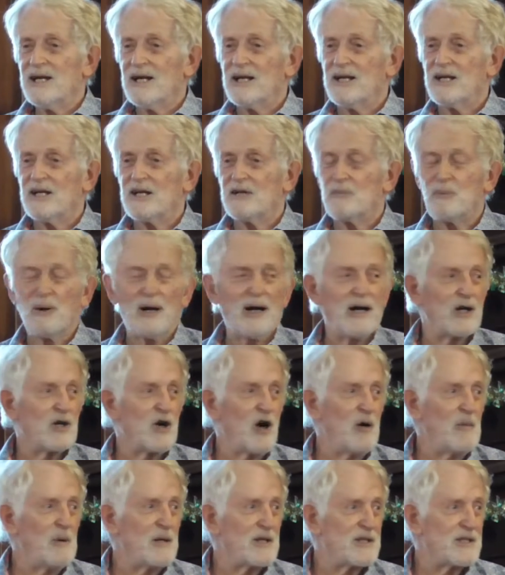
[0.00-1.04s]
lit by a
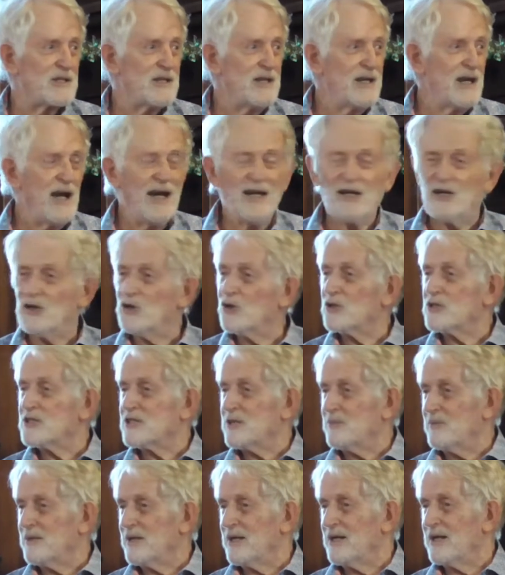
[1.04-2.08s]
comet, and it looked
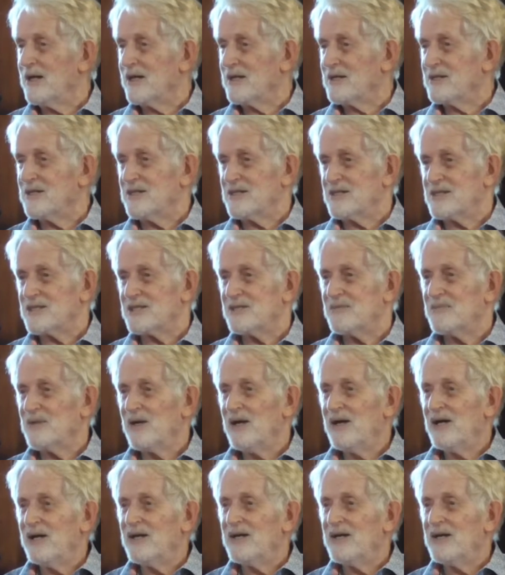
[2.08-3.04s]
something like this.